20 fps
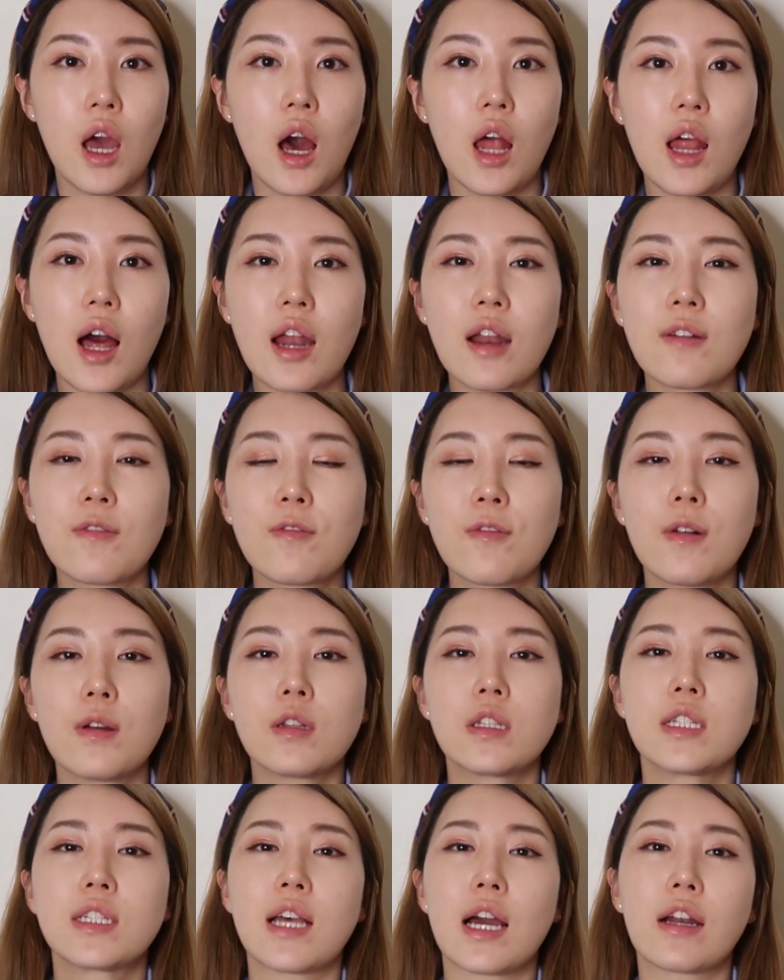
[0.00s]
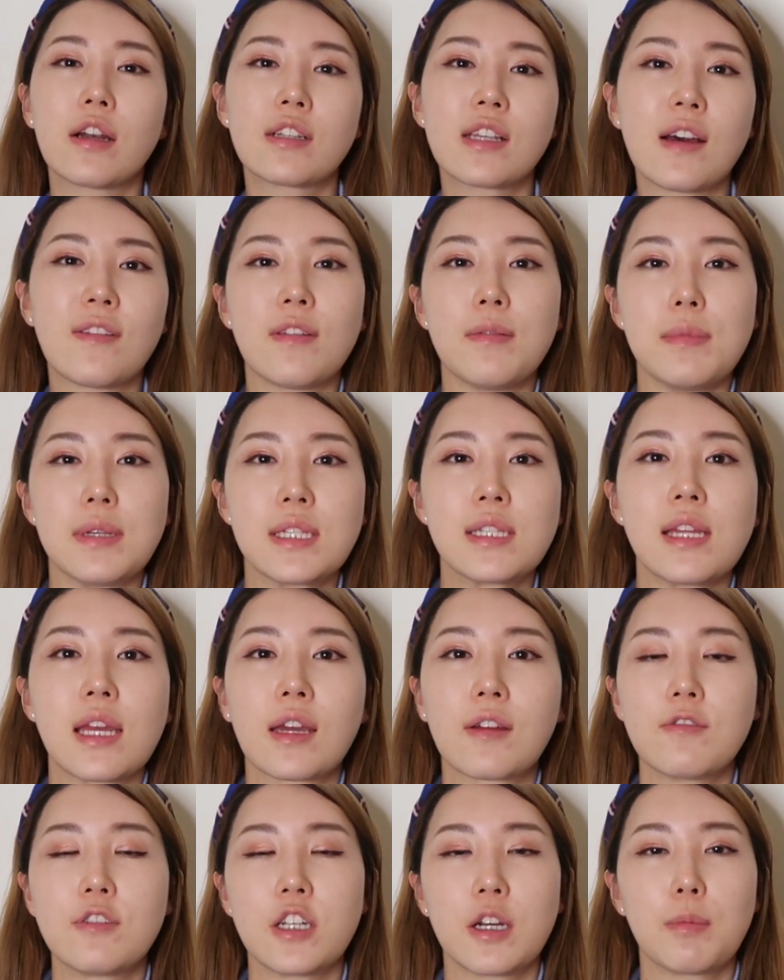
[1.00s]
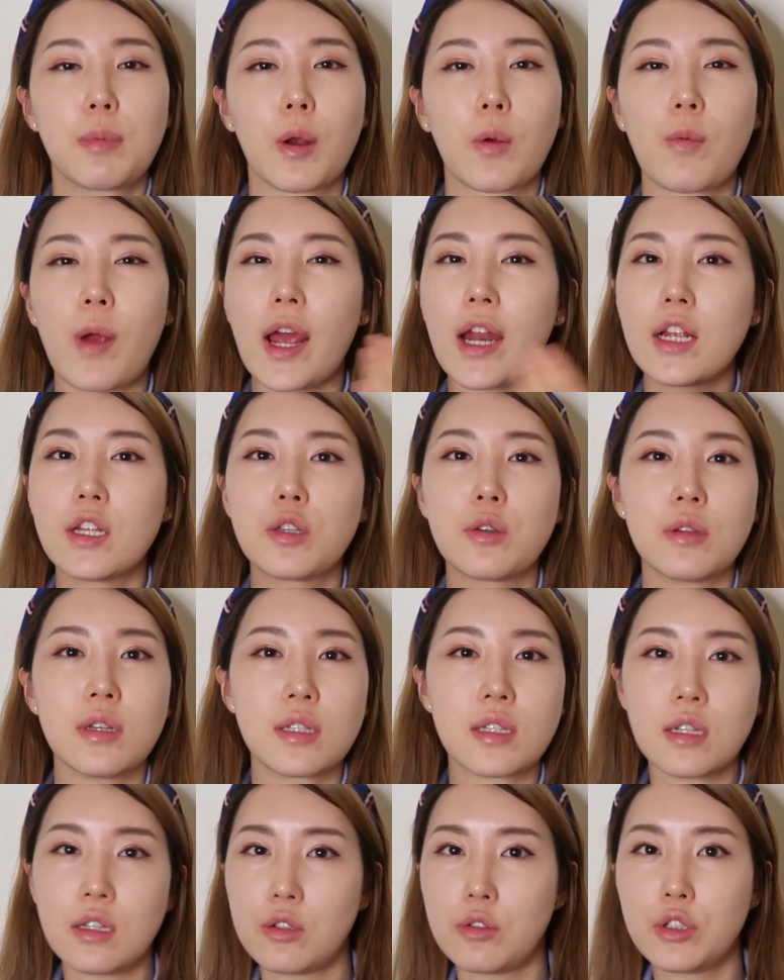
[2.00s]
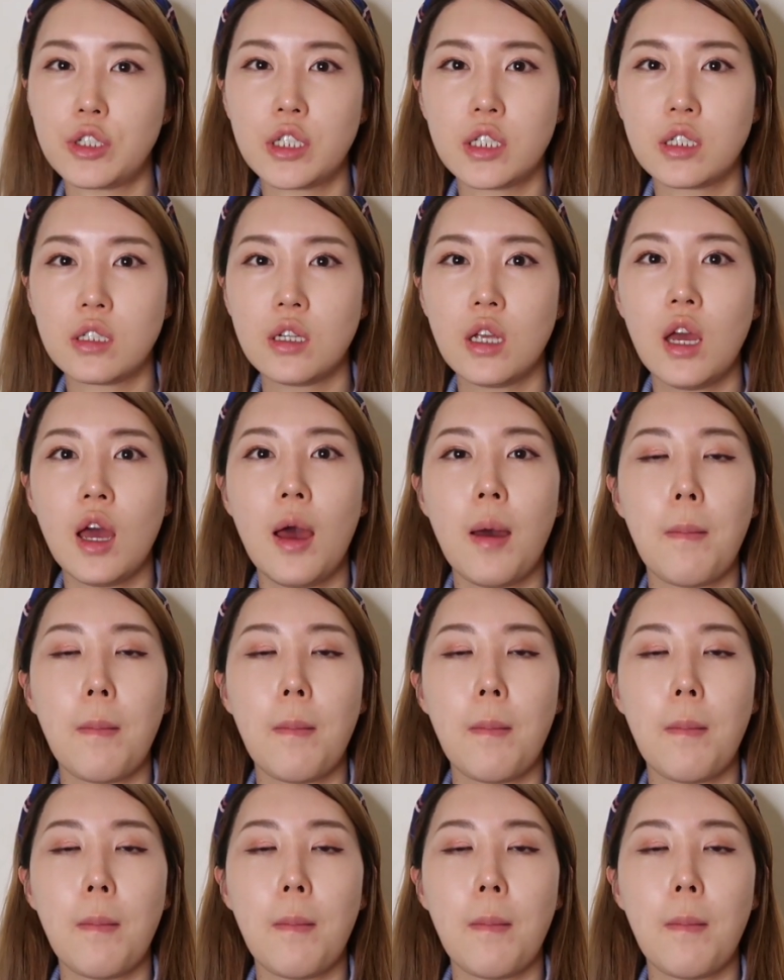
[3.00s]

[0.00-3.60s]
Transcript: A lot of designers have the mistake of jumping right into the solution,